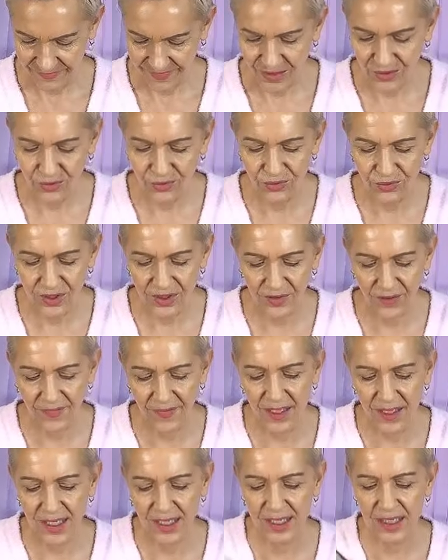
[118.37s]
Oh, you've got
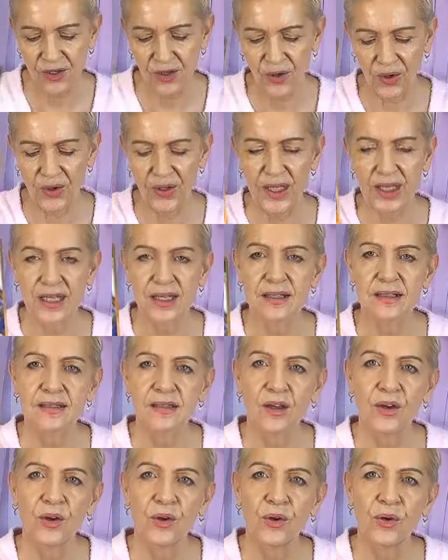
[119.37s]
that ego here.
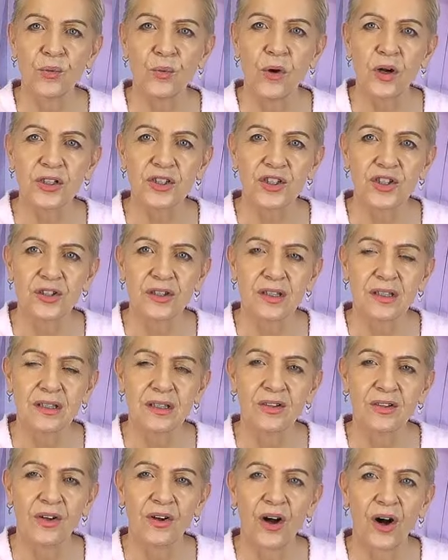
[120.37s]
So watch that
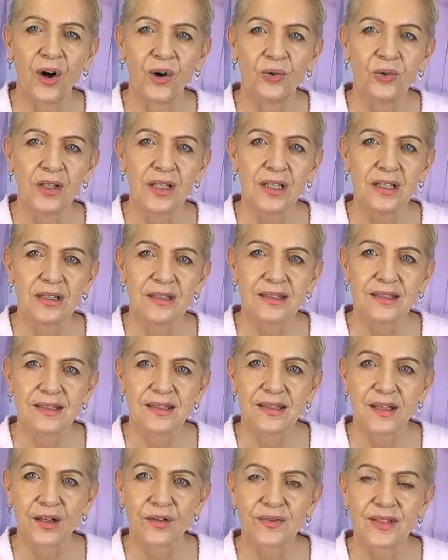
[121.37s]
you're not holding
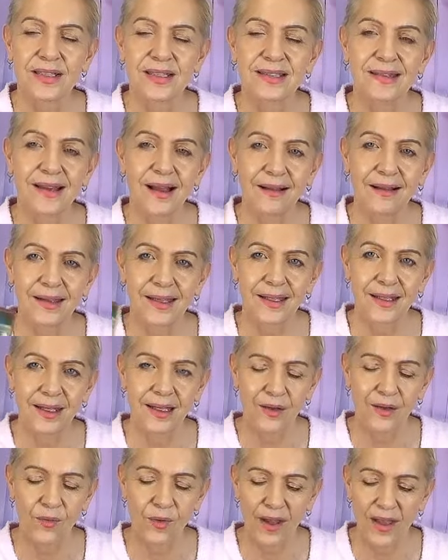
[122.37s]
yourself stuck in
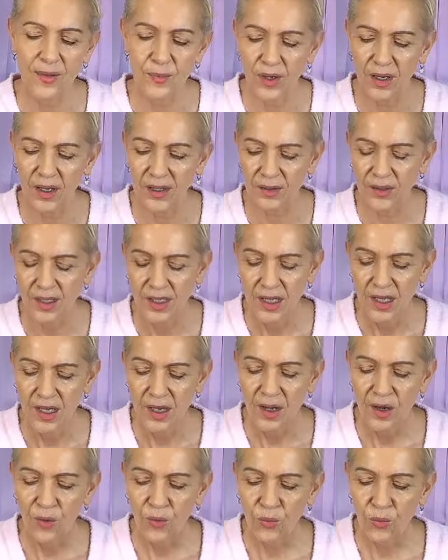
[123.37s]
any way by
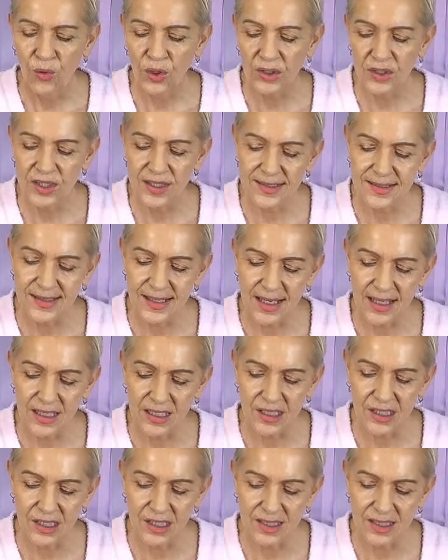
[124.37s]
what you're saying to